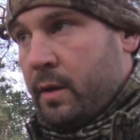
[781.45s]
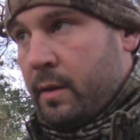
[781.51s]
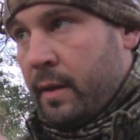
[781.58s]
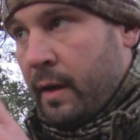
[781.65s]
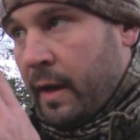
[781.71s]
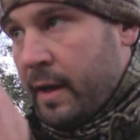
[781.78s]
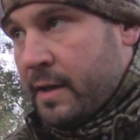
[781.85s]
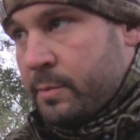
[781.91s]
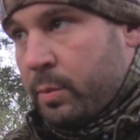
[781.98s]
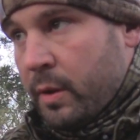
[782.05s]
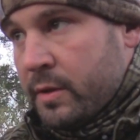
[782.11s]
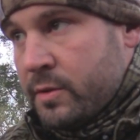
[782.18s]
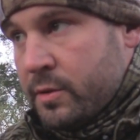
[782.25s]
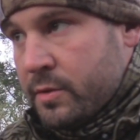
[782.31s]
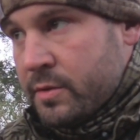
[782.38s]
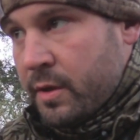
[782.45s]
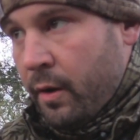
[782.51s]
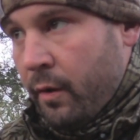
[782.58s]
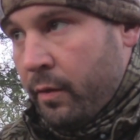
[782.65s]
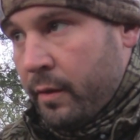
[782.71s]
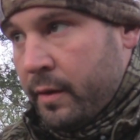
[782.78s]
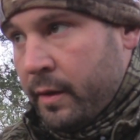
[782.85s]
The last place you
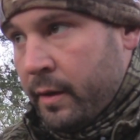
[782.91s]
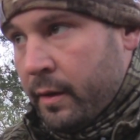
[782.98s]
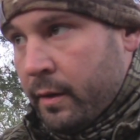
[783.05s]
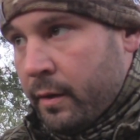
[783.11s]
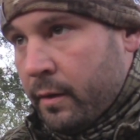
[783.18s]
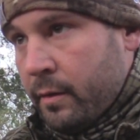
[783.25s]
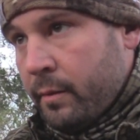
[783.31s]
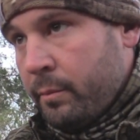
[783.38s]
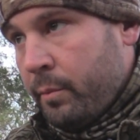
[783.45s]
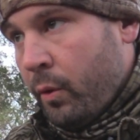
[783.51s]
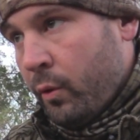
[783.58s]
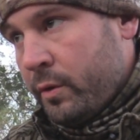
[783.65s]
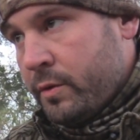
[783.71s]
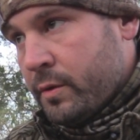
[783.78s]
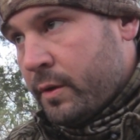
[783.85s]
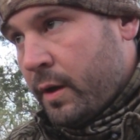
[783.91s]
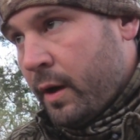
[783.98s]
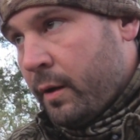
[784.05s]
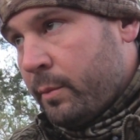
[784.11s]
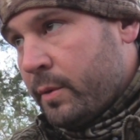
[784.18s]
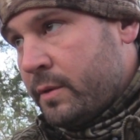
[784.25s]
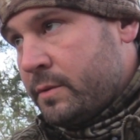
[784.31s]
saw the deer, point your
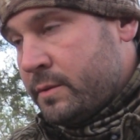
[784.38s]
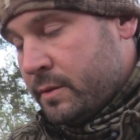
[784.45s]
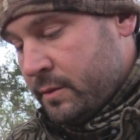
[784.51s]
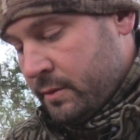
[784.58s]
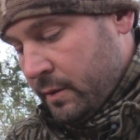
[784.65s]
compass